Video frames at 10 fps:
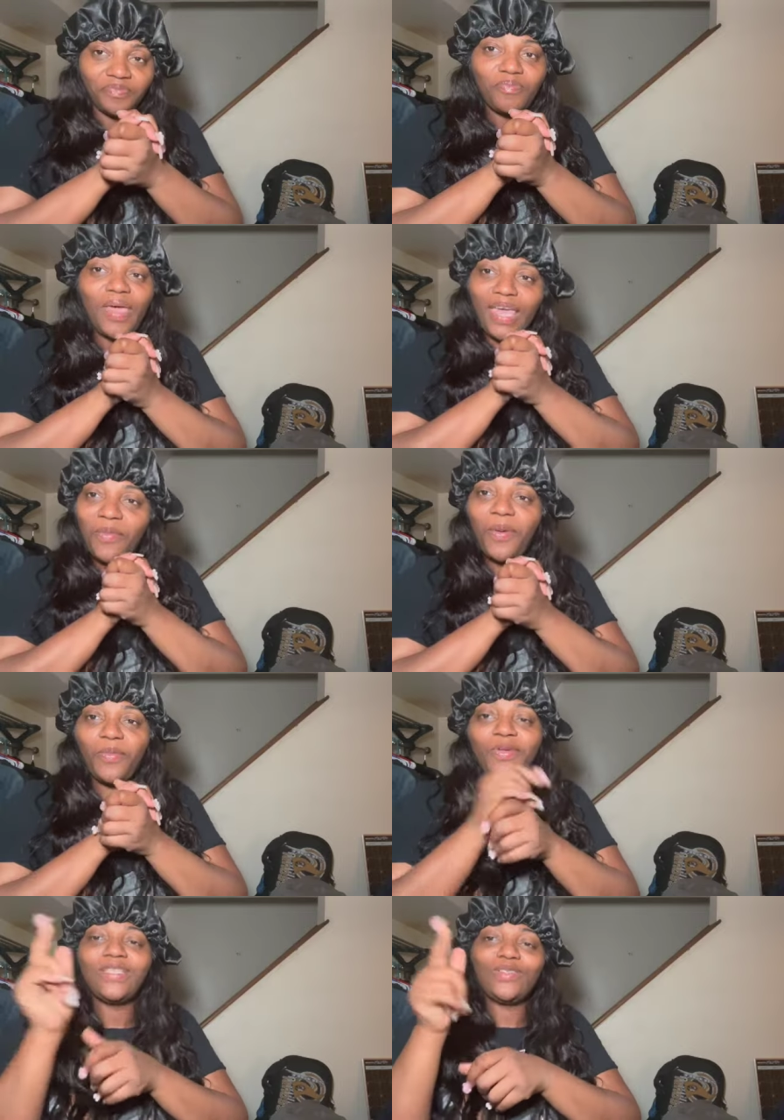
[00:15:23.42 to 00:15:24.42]
making
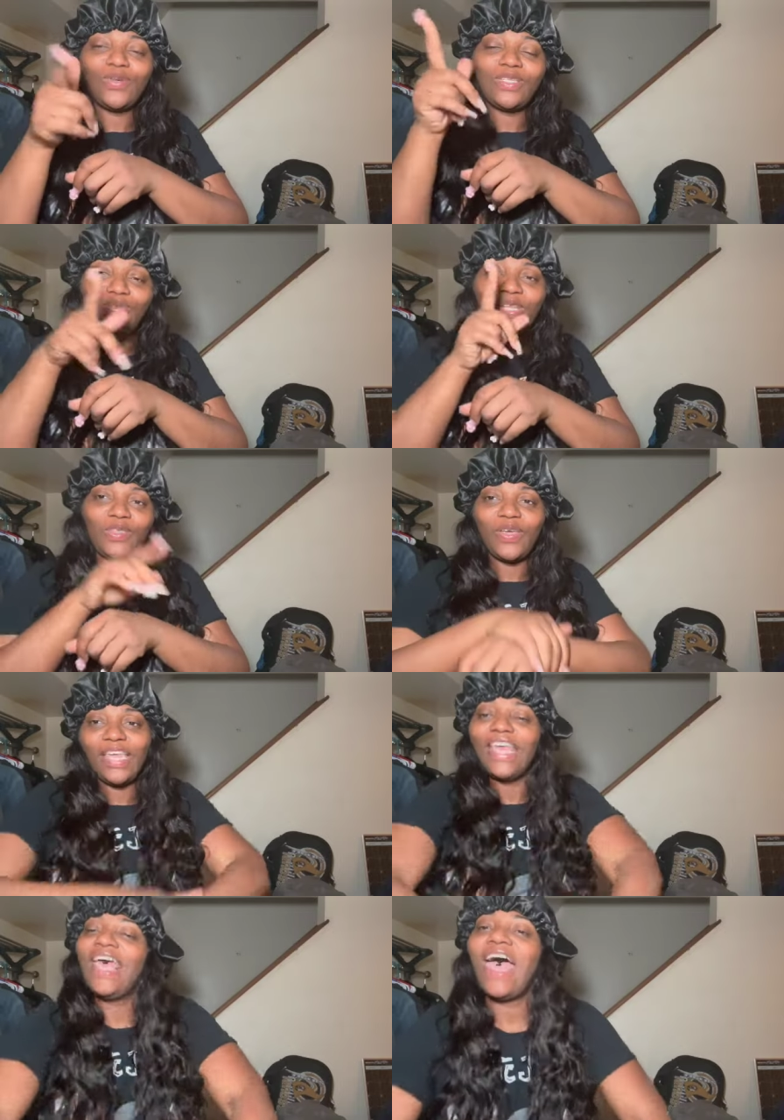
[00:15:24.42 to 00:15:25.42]
memories 2023.
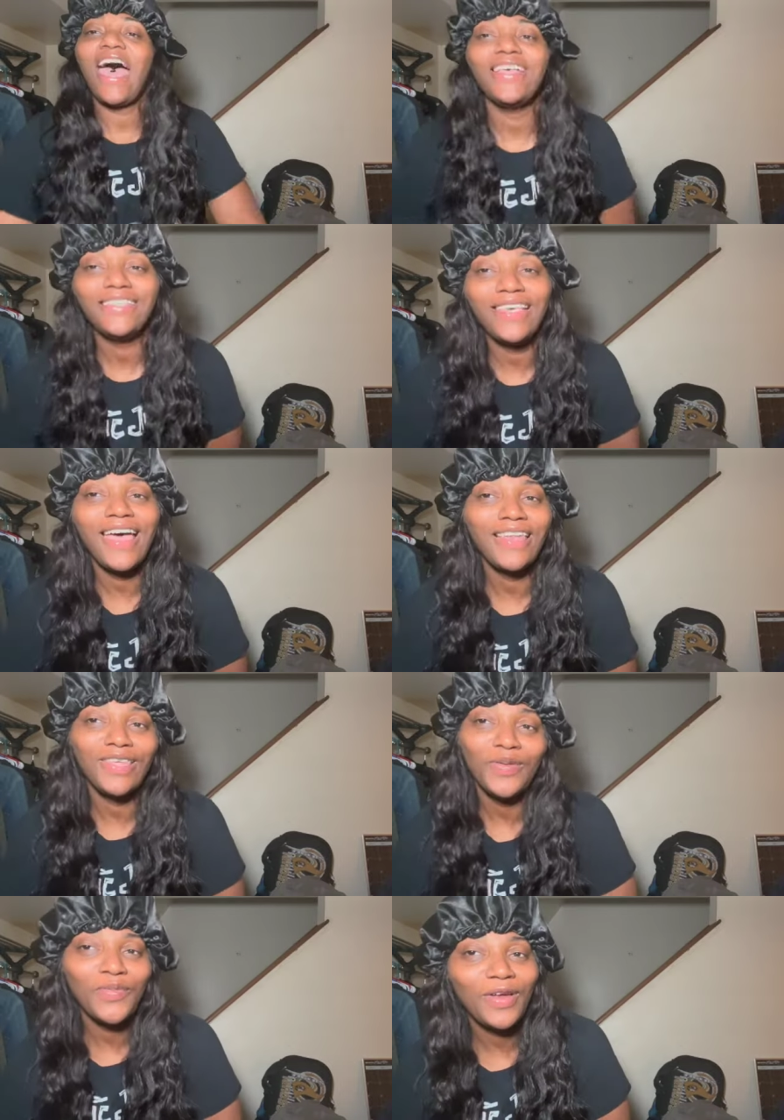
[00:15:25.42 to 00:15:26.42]
I'll see y'all
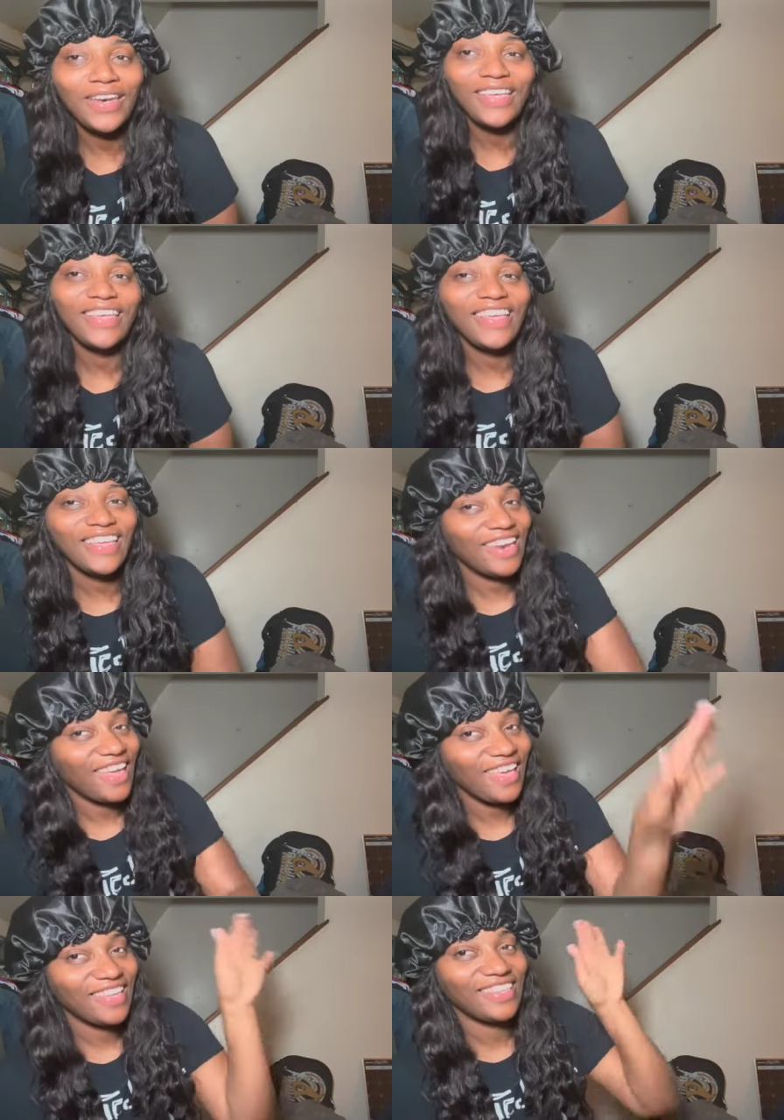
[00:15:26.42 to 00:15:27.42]
in the morning. Good
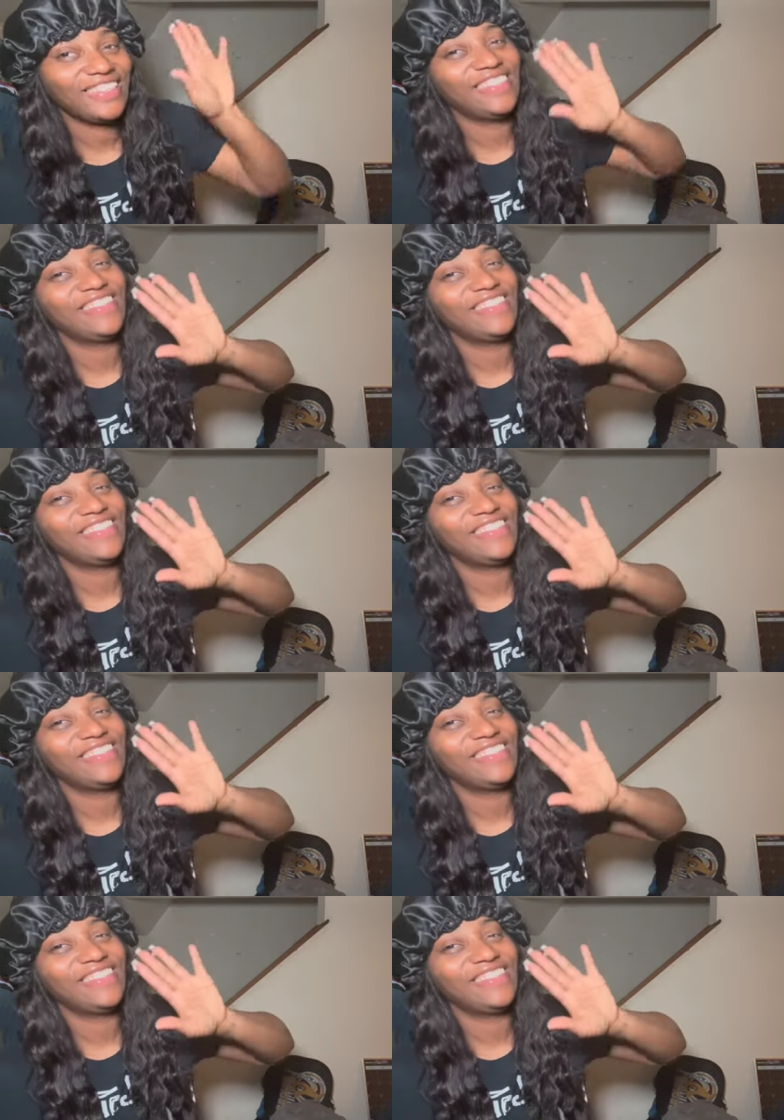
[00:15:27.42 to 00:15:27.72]
night.